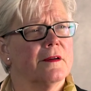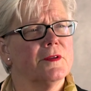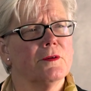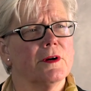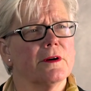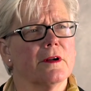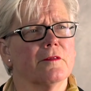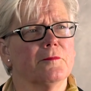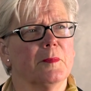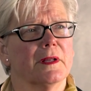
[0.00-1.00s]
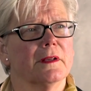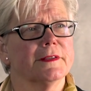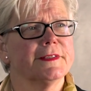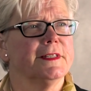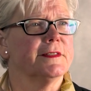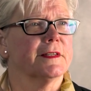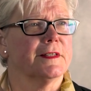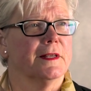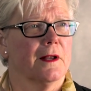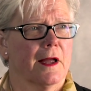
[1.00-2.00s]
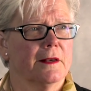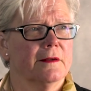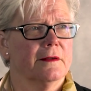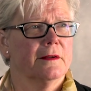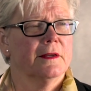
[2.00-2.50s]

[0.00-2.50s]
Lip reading: Have you heard of Bill C-69?